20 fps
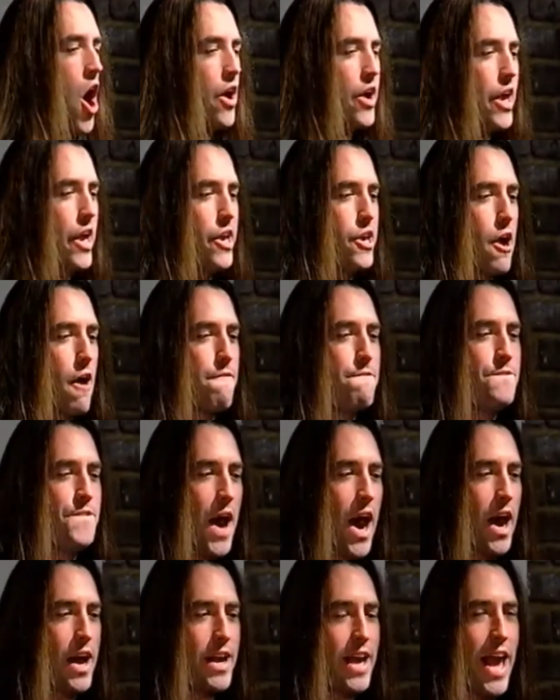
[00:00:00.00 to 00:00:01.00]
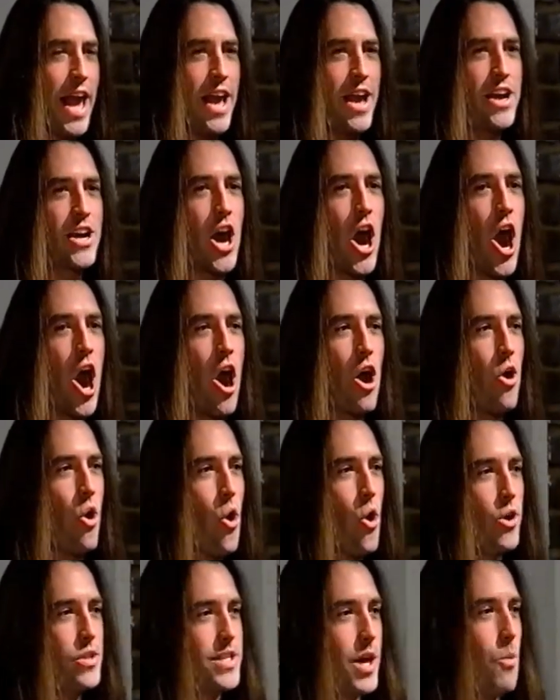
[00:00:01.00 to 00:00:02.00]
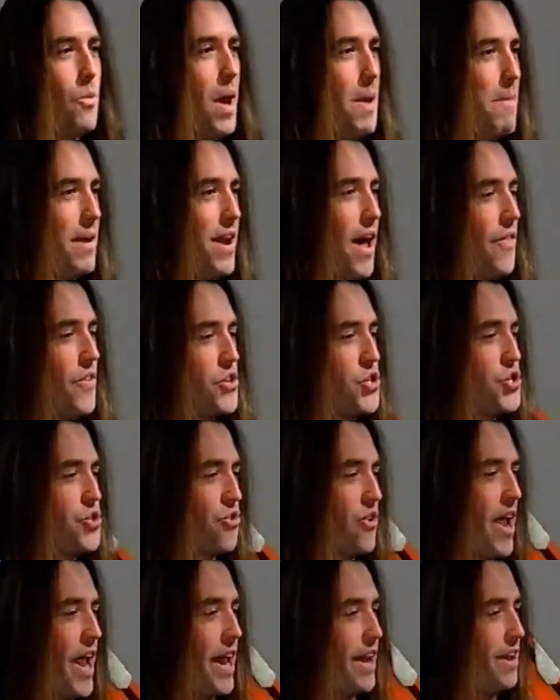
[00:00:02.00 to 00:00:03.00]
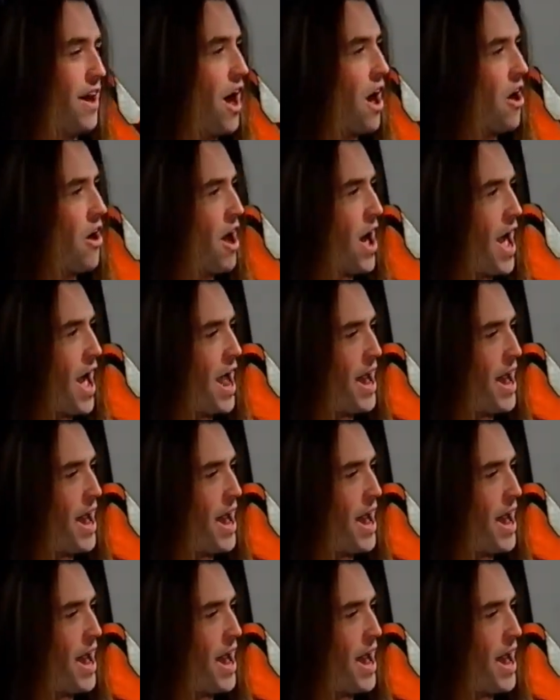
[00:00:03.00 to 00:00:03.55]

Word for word: your fucking car horns at women on the street, all right?